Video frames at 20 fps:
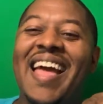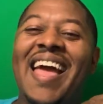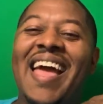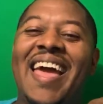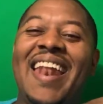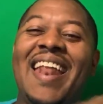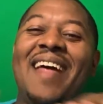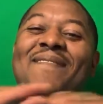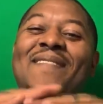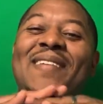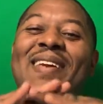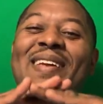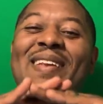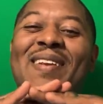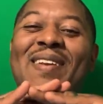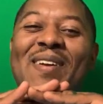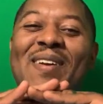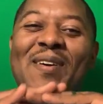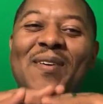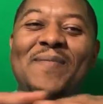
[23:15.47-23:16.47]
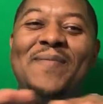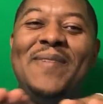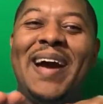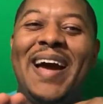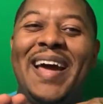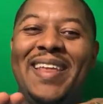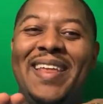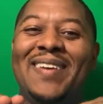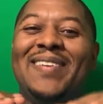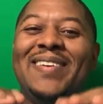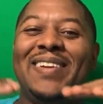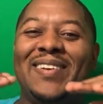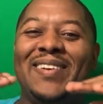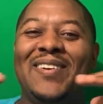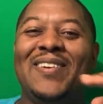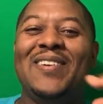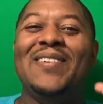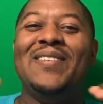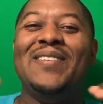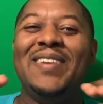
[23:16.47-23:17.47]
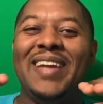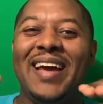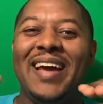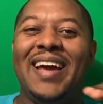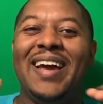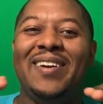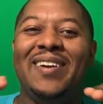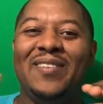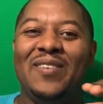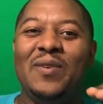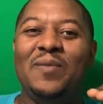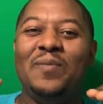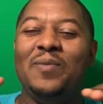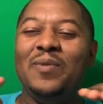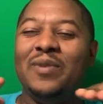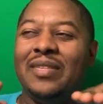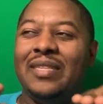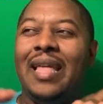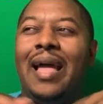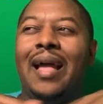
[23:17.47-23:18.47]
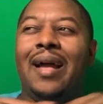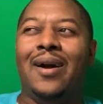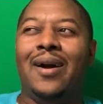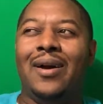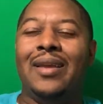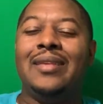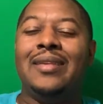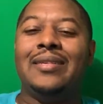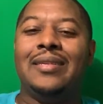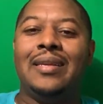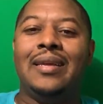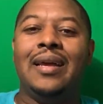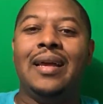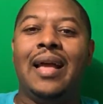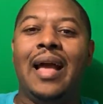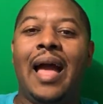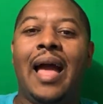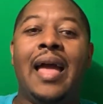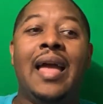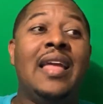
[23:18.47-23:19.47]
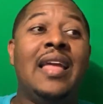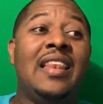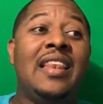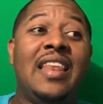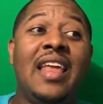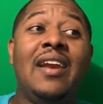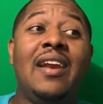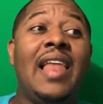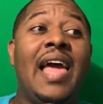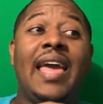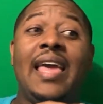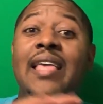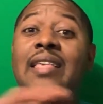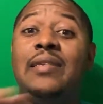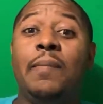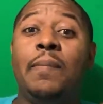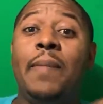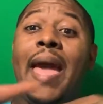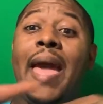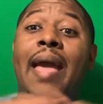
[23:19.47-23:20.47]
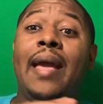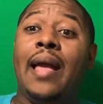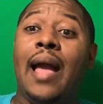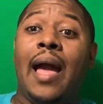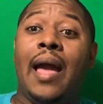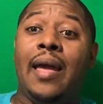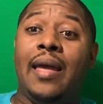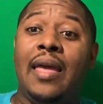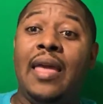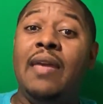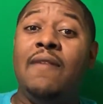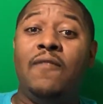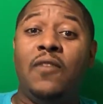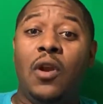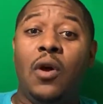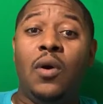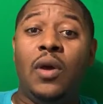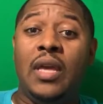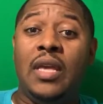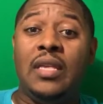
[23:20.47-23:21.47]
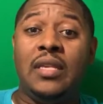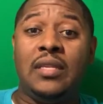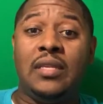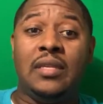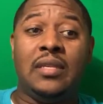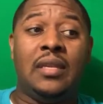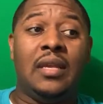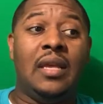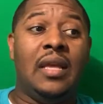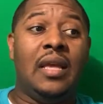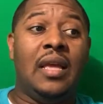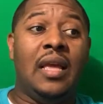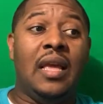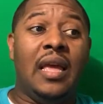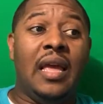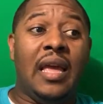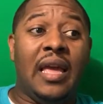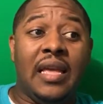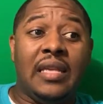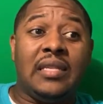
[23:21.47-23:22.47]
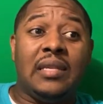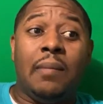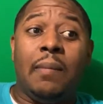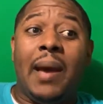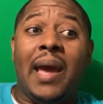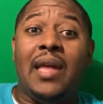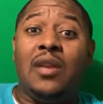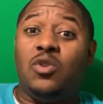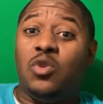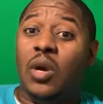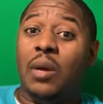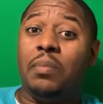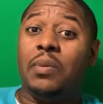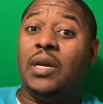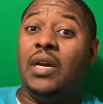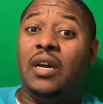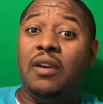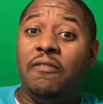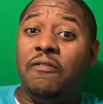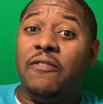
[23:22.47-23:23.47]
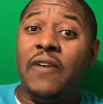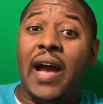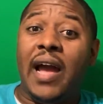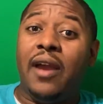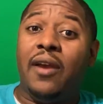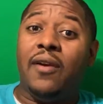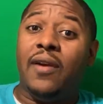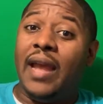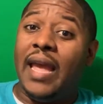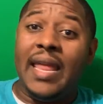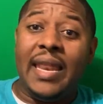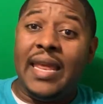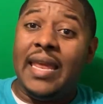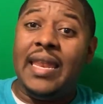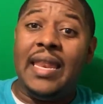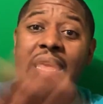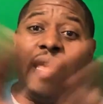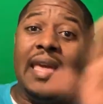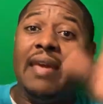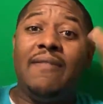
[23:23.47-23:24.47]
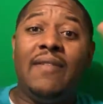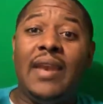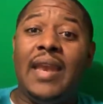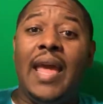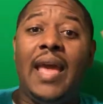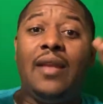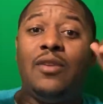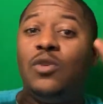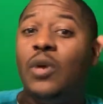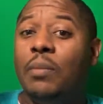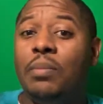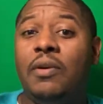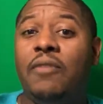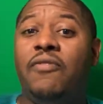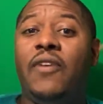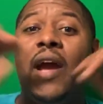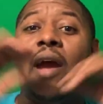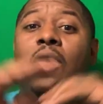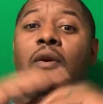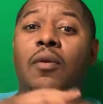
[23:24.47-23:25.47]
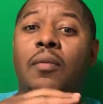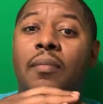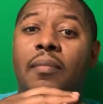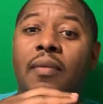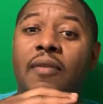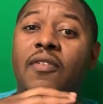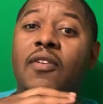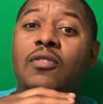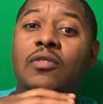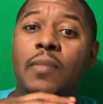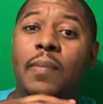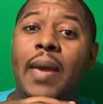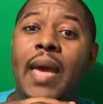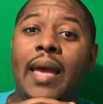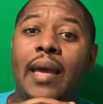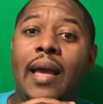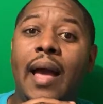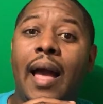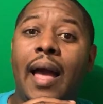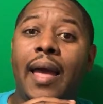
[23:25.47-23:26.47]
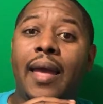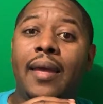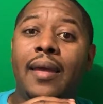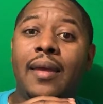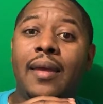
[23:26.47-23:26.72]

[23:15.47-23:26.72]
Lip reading: and I mean nobody on the QAnon group was like, oh, he's a good guy. They're like, he's a bad guy. Even though he's somebody Trump could fire at any given day. Trump could fire him if he's a bad guy.